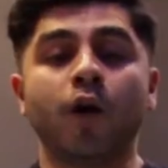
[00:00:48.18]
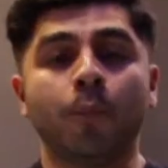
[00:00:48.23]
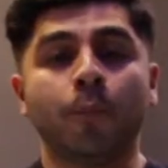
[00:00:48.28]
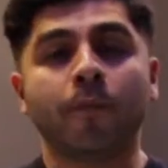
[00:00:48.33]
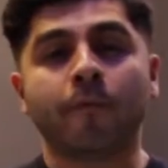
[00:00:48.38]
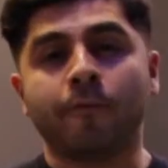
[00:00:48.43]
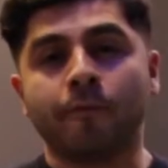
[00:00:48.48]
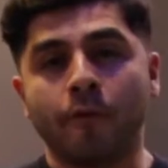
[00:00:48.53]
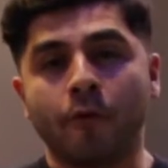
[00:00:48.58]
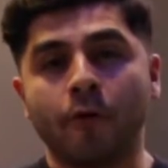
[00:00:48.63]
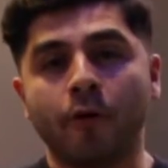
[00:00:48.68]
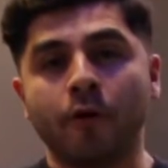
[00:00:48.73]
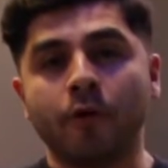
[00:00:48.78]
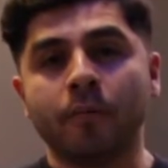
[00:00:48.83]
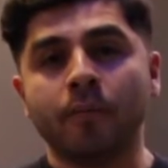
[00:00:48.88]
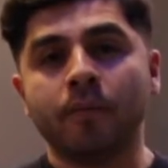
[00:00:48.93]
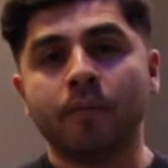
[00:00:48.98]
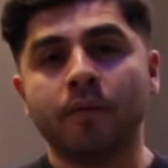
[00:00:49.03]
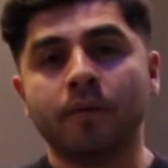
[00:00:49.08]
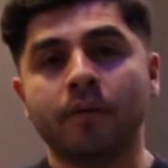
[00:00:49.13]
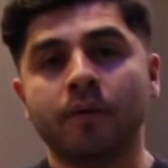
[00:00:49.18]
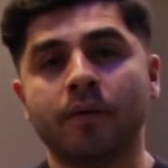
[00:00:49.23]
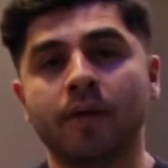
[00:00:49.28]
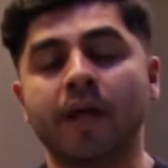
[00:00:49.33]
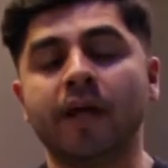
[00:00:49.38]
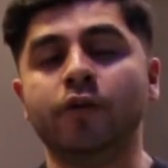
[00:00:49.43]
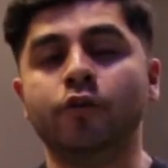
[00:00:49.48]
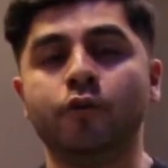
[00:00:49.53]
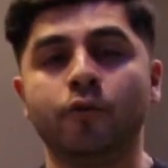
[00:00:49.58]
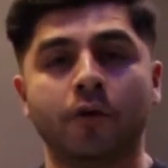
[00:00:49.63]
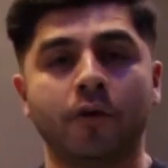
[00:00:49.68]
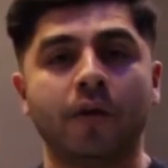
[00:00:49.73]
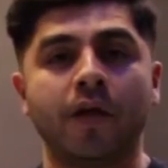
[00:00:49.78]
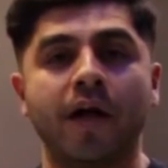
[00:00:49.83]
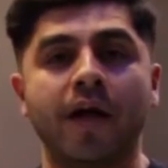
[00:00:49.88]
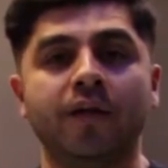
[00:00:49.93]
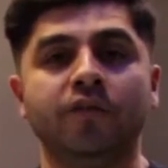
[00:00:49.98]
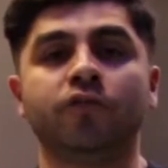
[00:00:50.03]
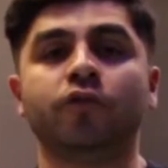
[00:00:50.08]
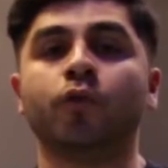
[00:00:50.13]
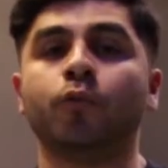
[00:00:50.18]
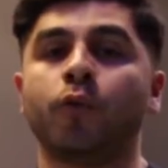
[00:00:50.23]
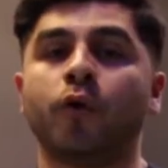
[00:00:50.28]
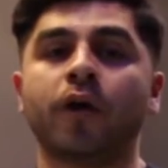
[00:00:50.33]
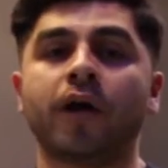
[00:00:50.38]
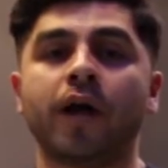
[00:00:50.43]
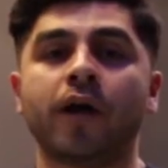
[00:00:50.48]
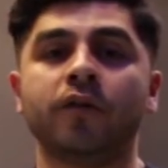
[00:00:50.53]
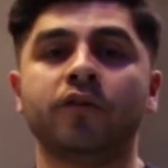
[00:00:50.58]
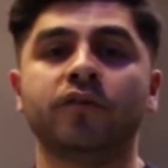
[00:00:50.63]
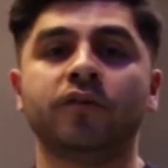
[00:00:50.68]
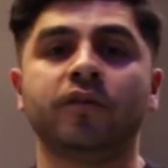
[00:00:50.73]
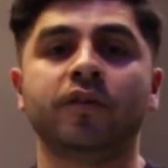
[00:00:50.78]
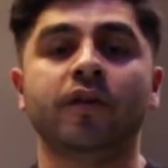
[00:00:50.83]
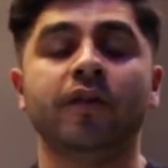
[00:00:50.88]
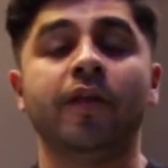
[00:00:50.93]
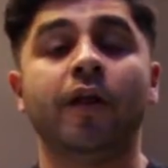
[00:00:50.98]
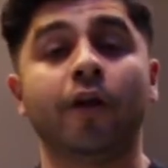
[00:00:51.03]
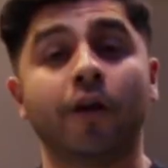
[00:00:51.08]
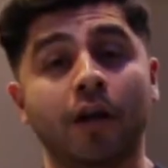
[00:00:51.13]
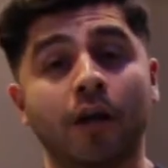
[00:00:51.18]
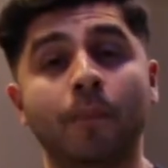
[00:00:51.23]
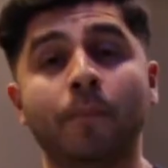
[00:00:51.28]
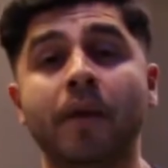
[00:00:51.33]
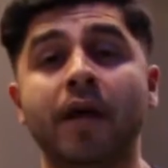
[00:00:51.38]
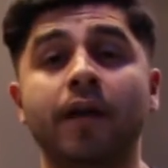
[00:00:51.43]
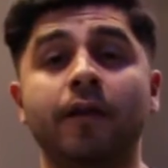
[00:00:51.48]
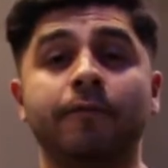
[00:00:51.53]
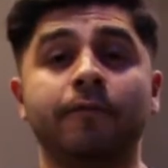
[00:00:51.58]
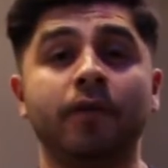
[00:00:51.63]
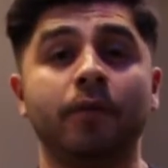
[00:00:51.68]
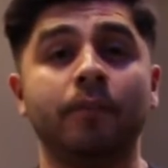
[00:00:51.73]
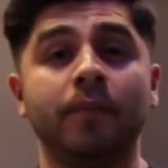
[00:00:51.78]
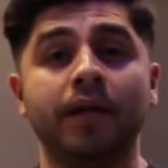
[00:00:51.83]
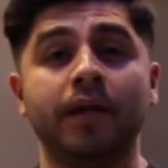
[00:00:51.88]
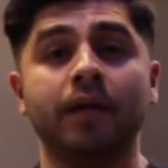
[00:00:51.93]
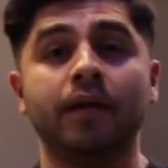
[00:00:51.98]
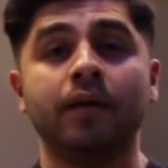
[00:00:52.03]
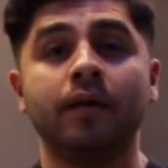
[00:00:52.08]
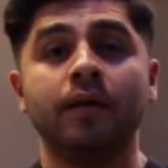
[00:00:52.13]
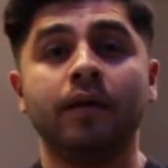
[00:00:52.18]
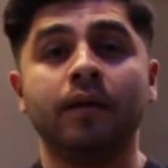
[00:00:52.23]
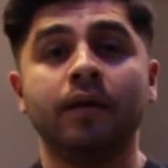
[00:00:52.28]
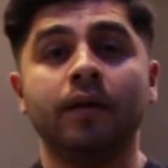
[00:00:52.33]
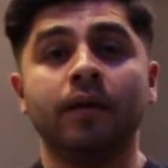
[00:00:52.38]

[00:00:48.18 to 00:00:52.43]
perform and utilize the workouts that are going to benefit me